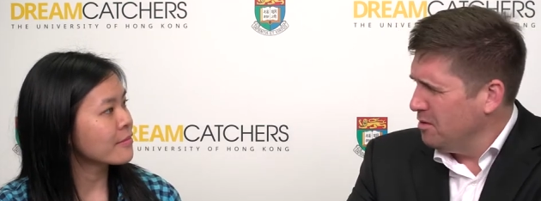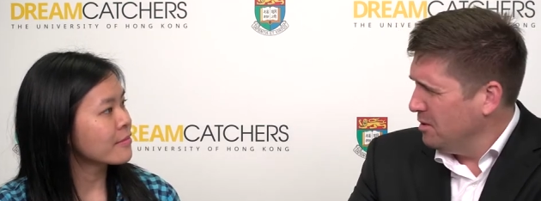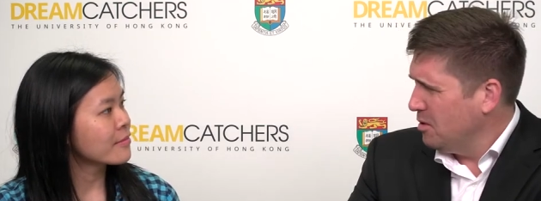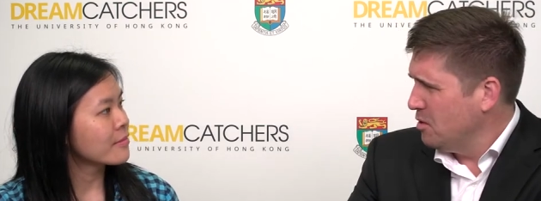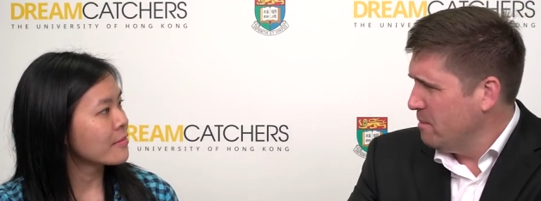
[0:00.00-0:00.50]

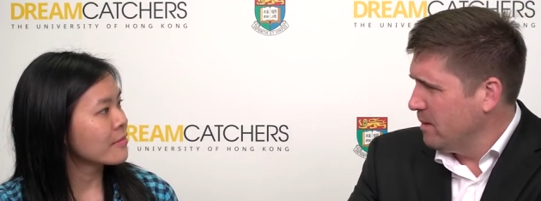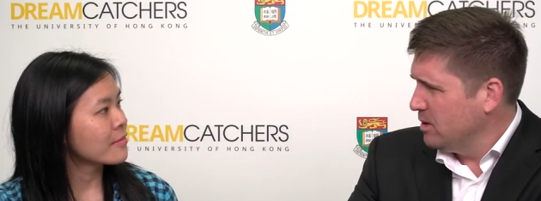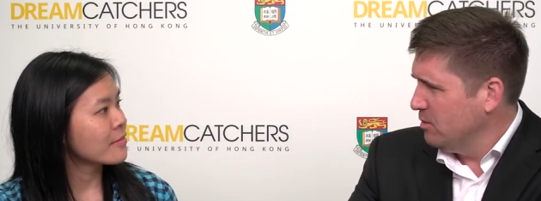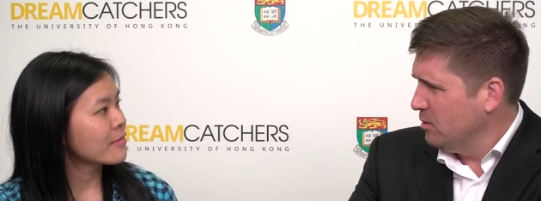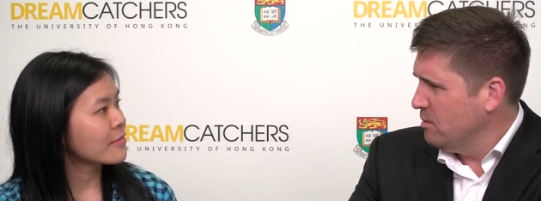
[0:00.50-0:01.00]
Speaker 1: local
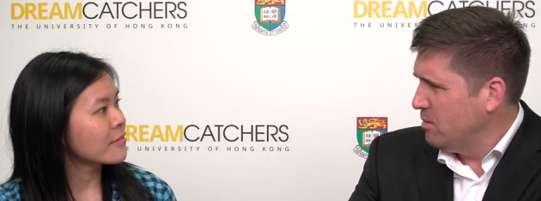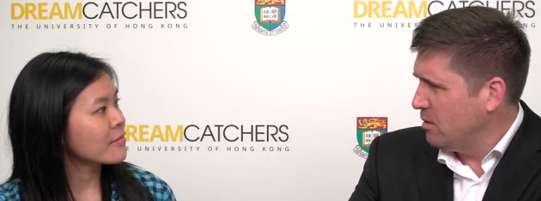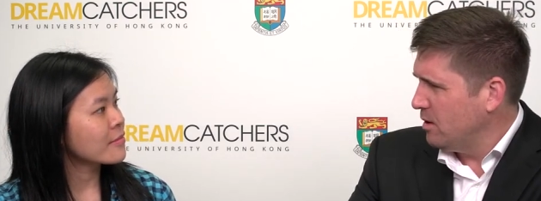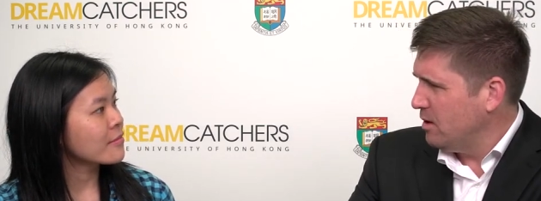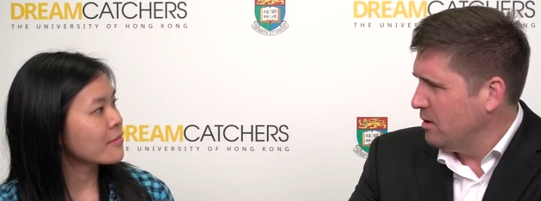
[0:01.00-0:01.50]
person? Were you
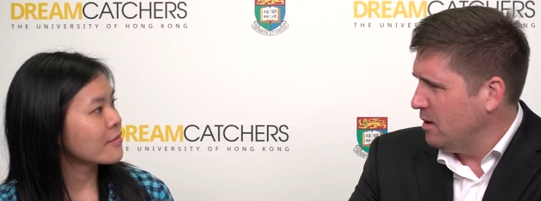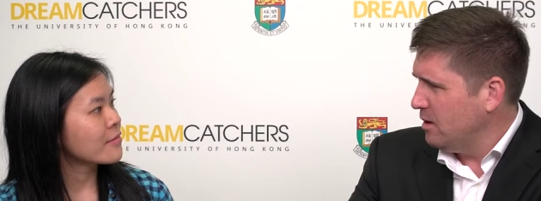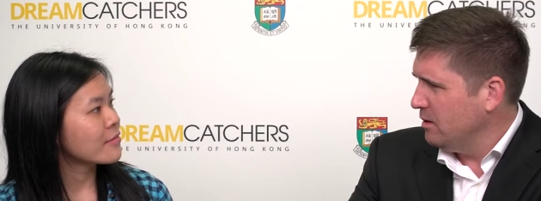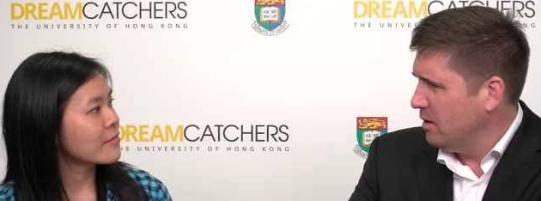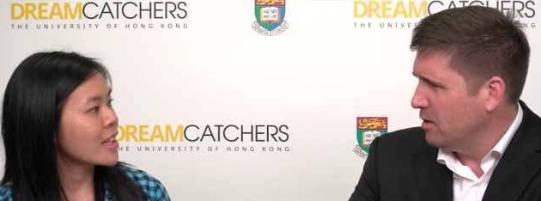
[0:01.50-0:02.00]
born in Hong
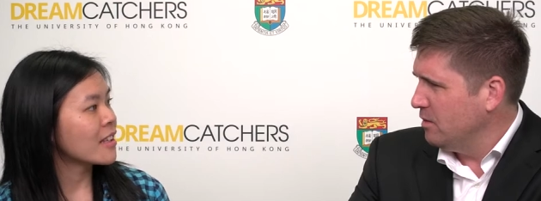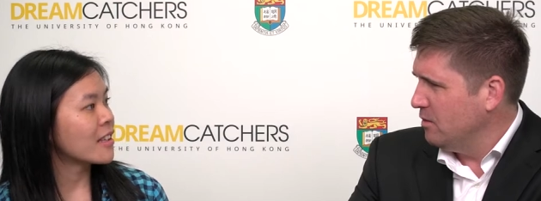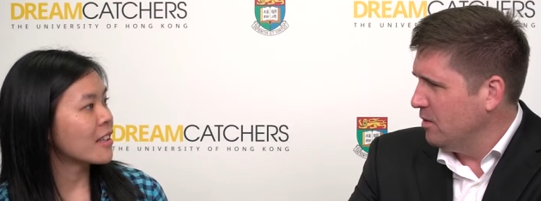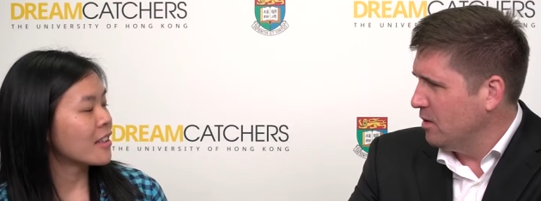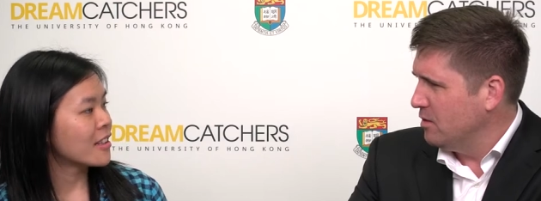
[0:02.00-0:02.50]
Kong? Or
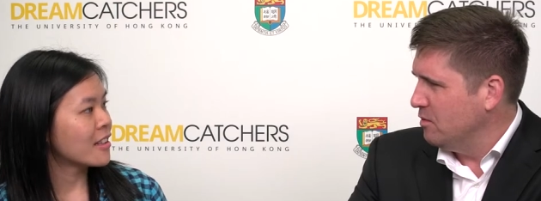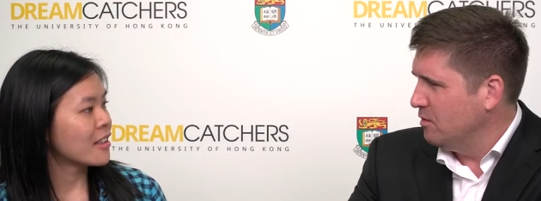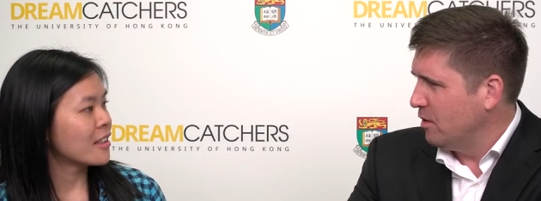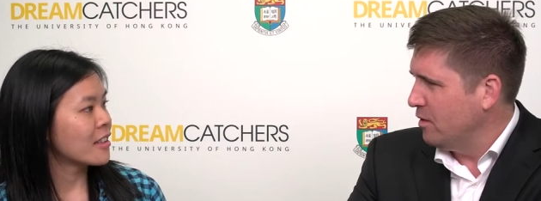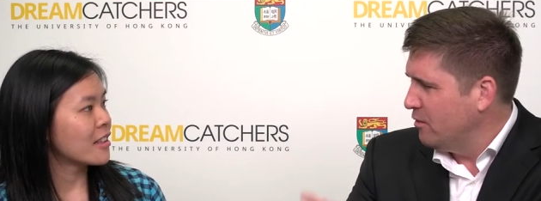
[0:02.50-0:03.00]

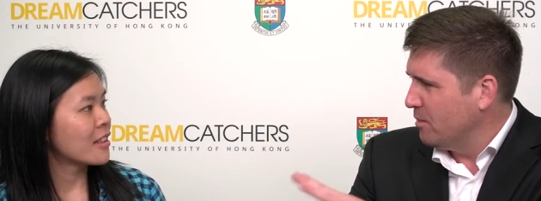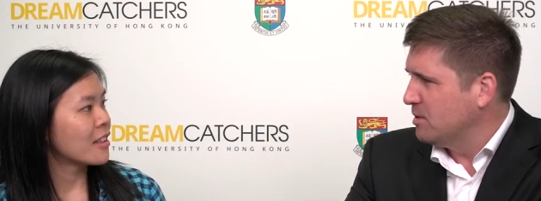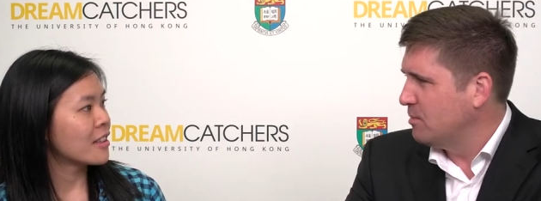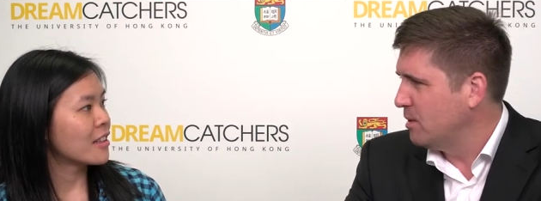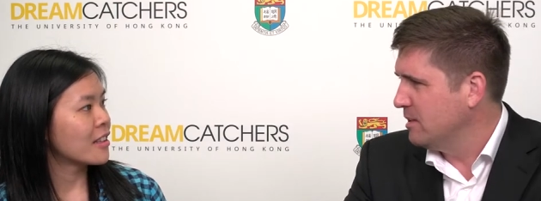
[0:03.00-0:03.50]
are you
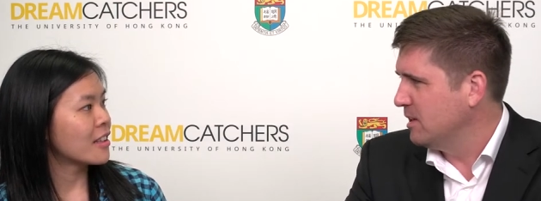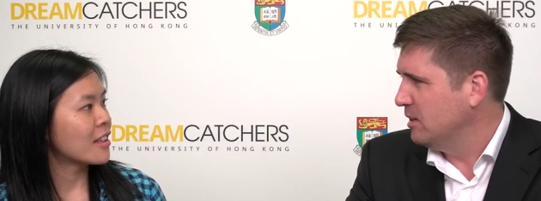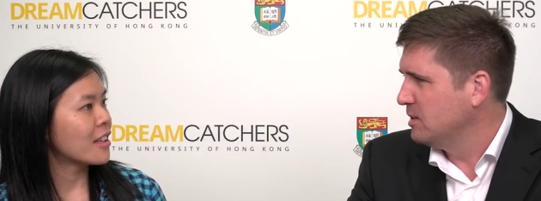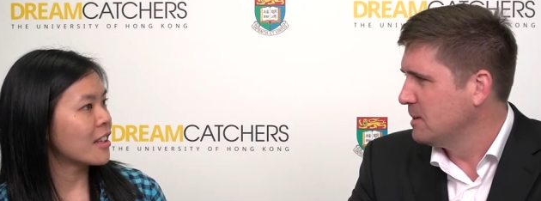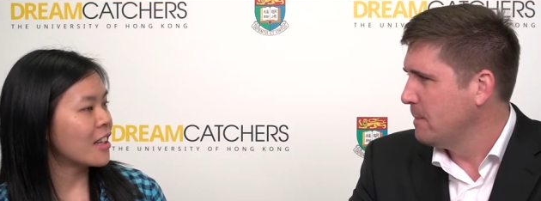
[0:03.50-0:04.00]
from someplace
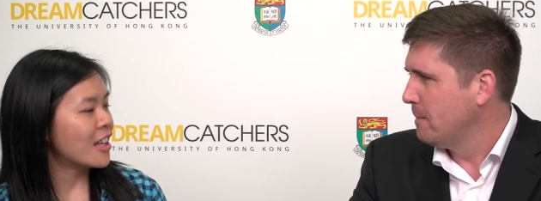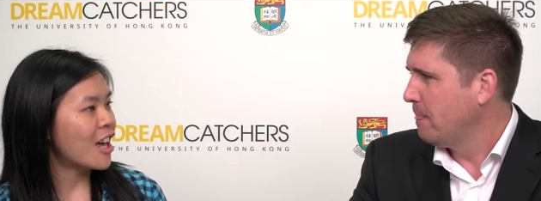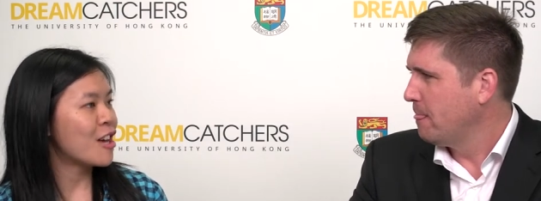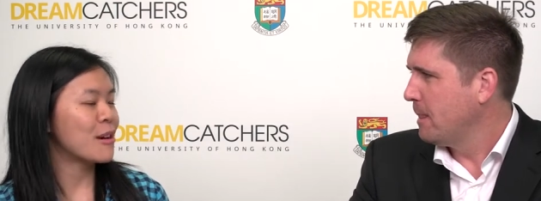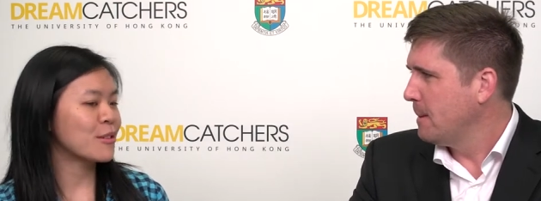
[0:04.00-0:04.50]
else?
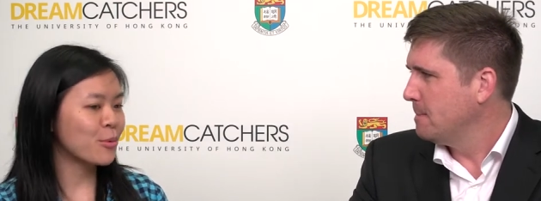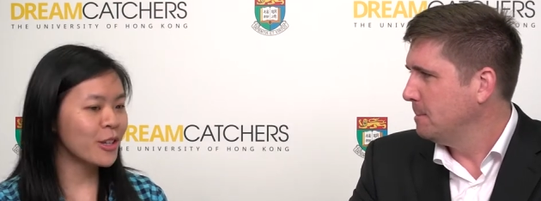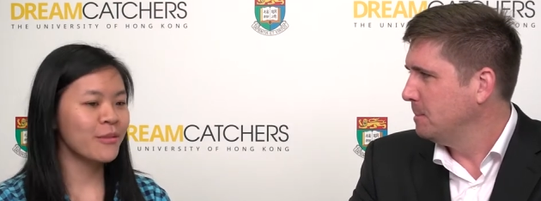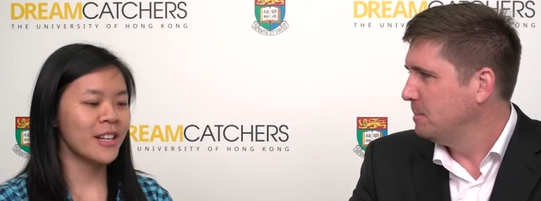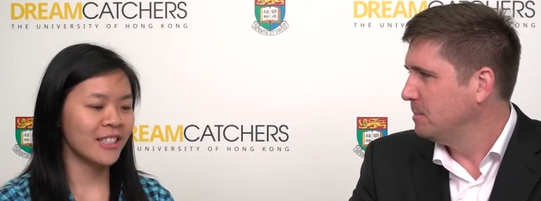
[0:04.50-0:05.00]
Speaker 2: I was
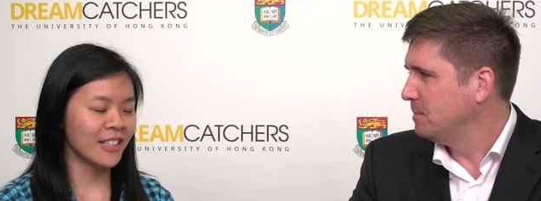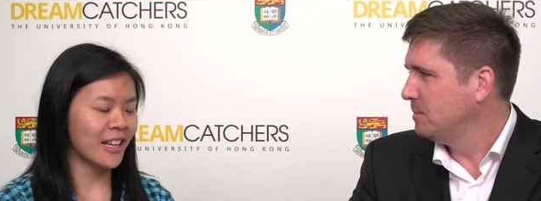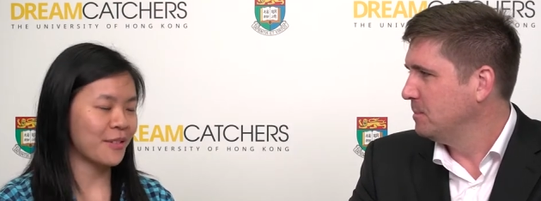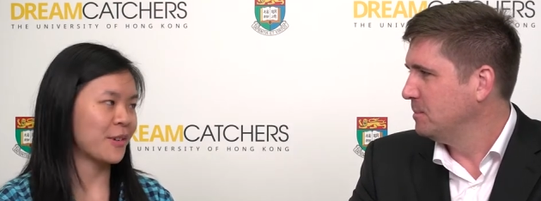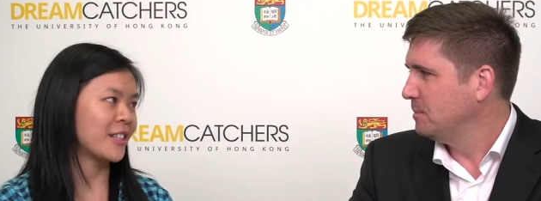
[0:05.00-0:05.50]
born and raised in
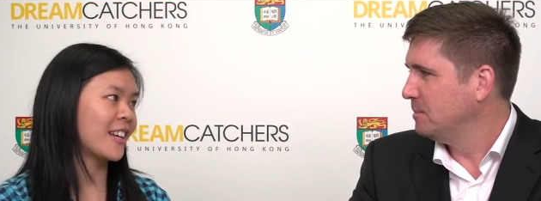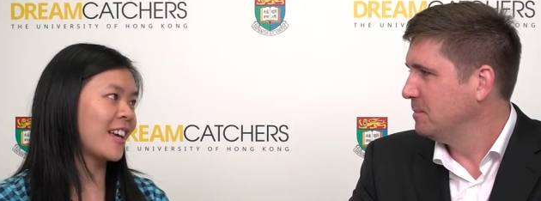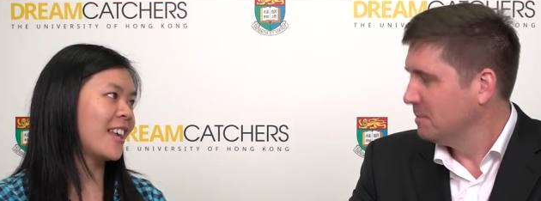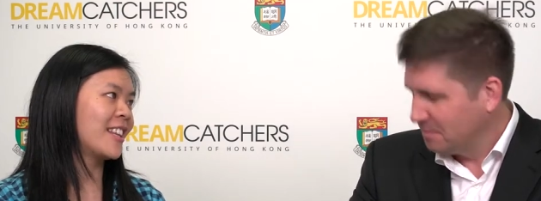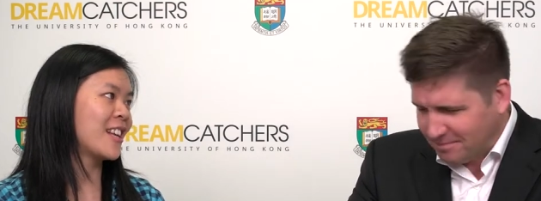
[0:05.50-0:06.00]
California,
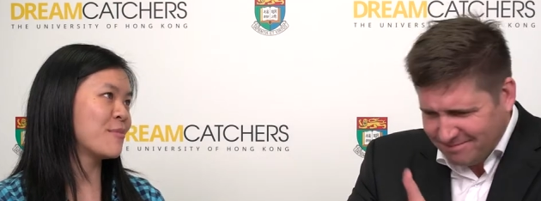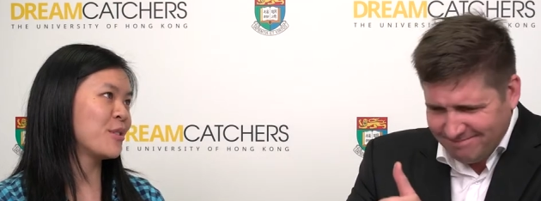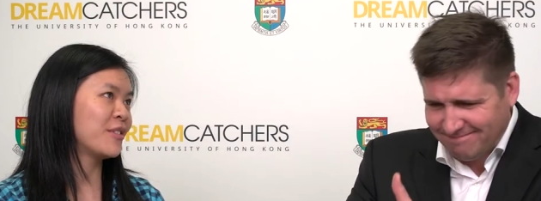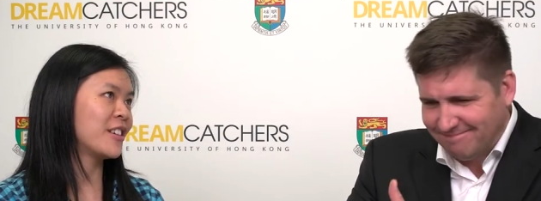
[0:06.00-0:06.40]
and then I moved